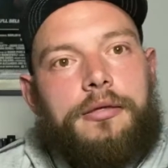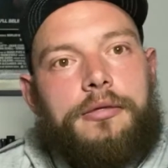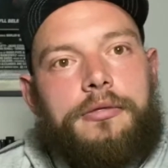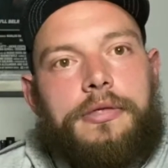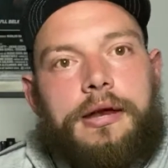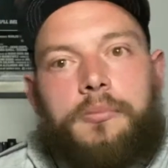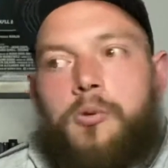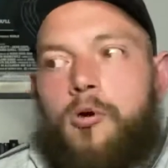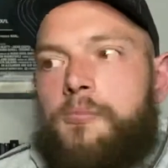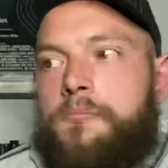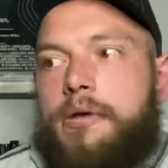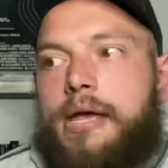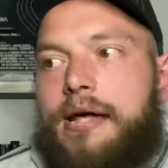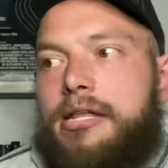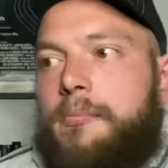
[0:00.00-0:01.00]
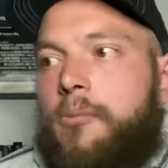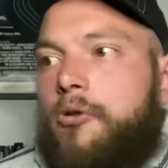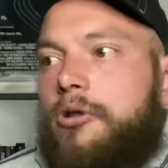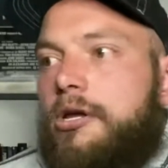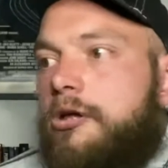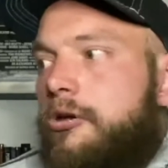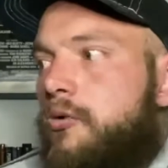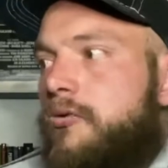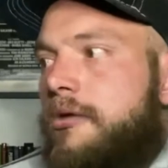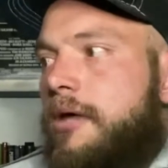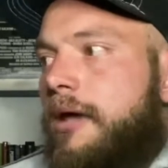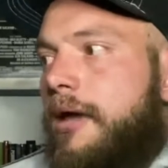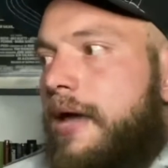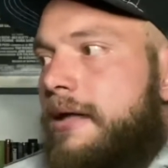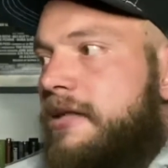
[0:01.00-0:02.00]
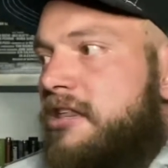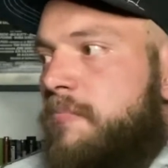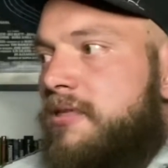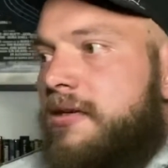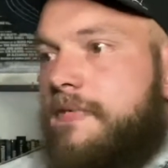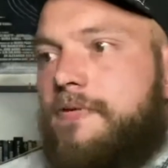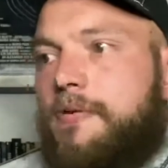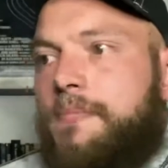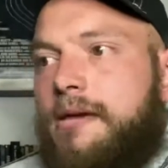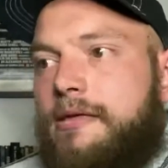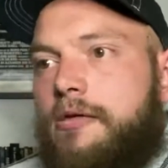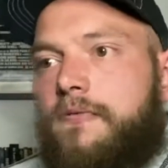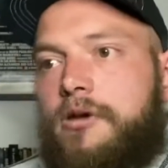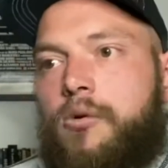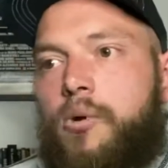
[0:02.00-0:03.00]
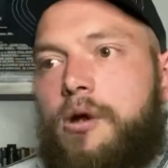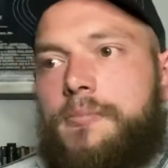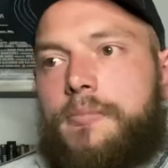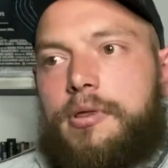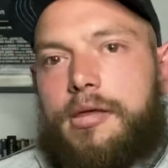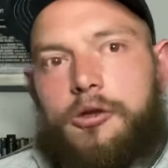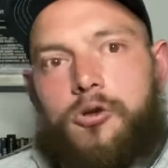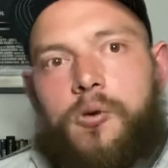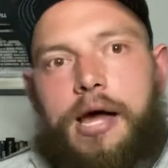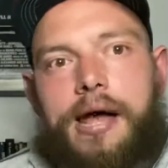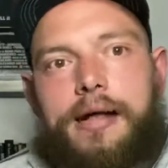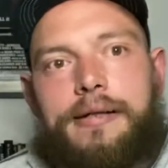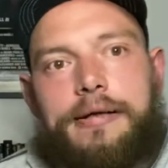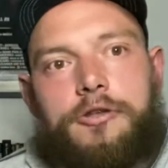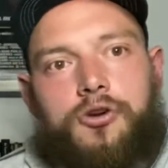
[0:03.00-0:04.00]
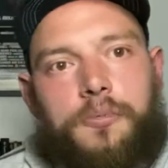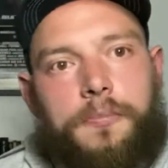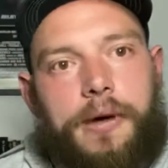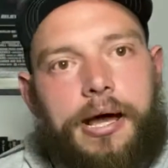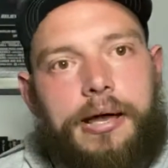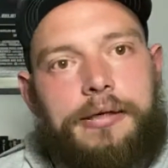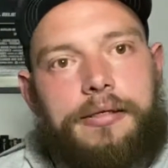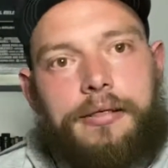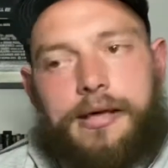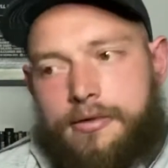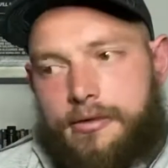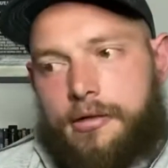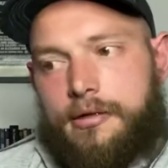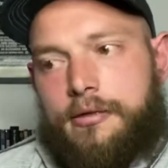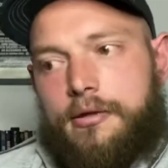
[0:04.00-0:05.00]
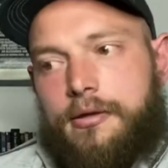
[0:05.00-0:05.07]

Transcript: There won't be anybody using any specific piece of equipment that you had in your mind listed.